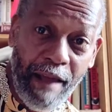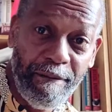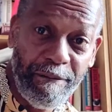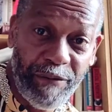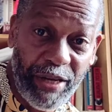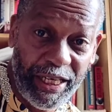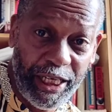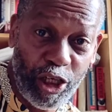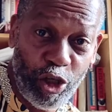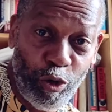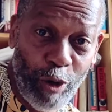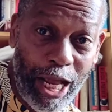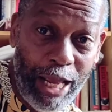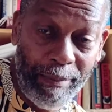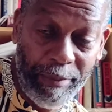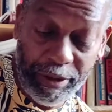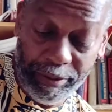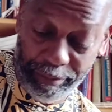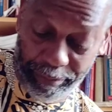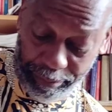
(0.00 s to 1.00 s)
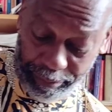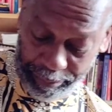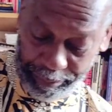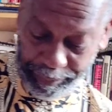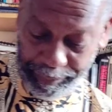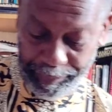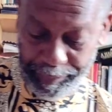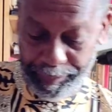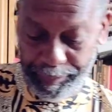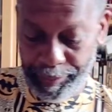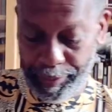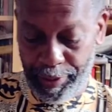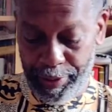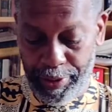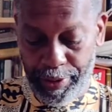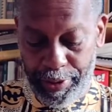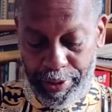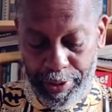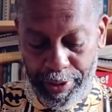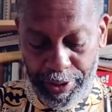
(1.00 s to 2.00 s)
Fannie Lou Hamer.
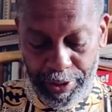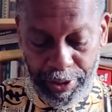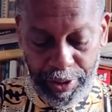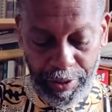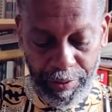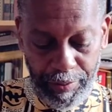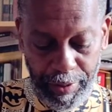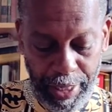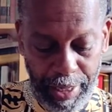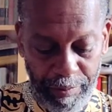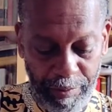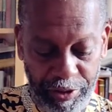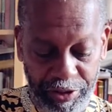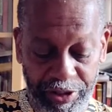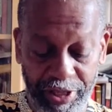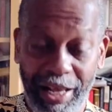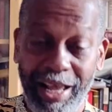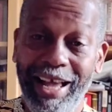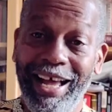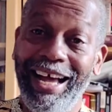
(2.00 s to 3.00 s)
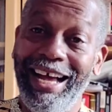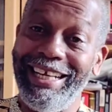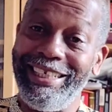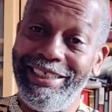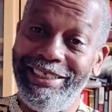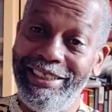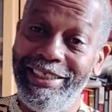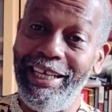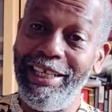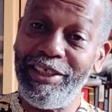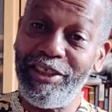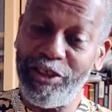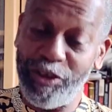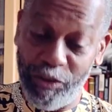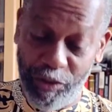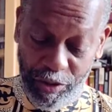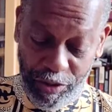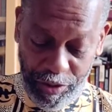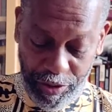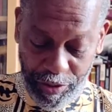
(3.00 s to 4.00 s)
You know, I was just, I just
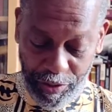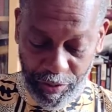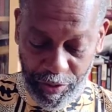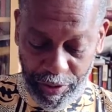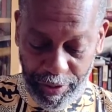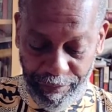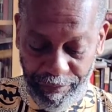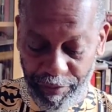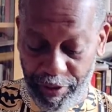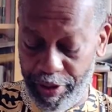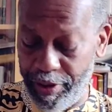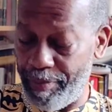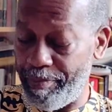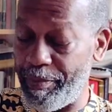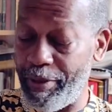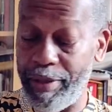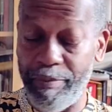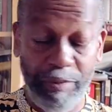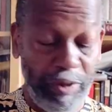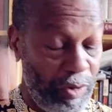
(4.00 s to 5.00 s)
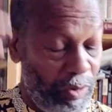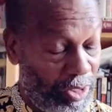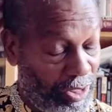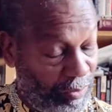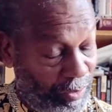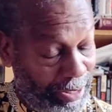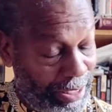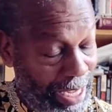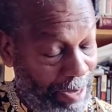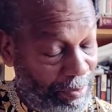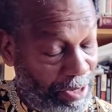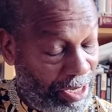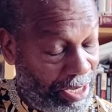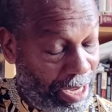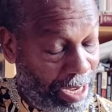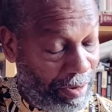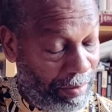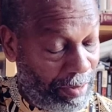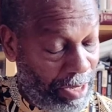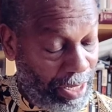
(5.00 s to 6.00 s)
saw her on a video, man, because of what's happening
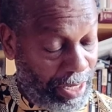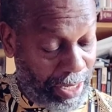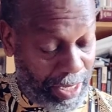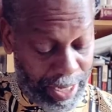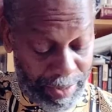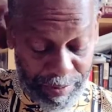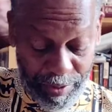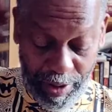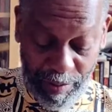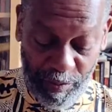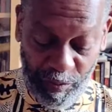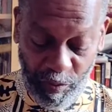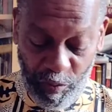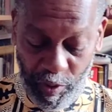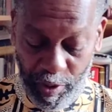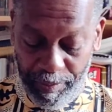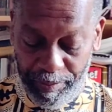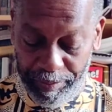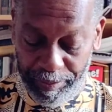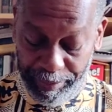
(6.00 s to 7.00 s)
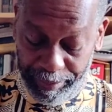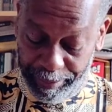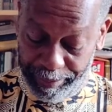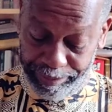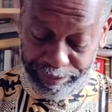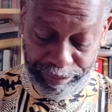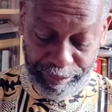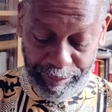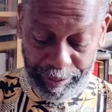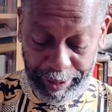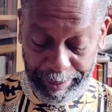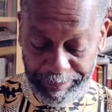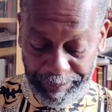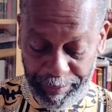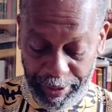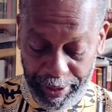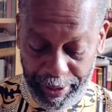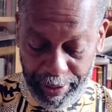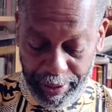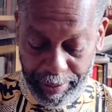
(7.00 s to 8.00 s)
now. I mean, I'm, I'm well,
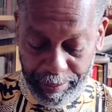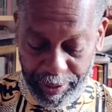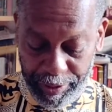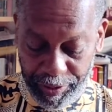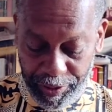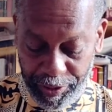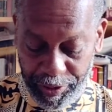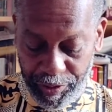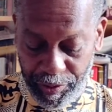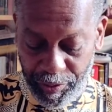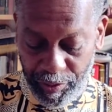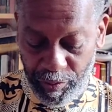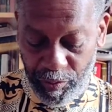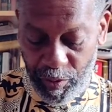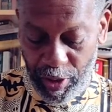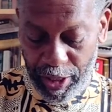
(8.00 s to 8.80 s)
listening to her,